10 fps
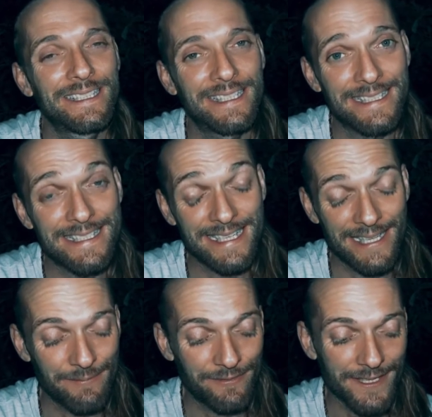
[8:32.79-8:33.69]
And I said,
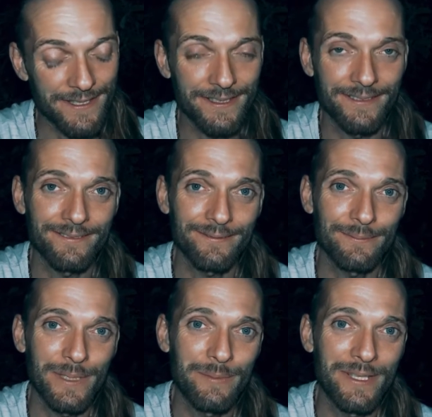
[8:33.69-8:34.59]
"I'm fasting,
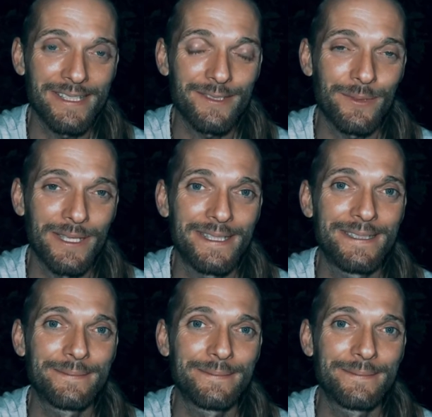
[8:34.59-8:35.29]
maybe that's why."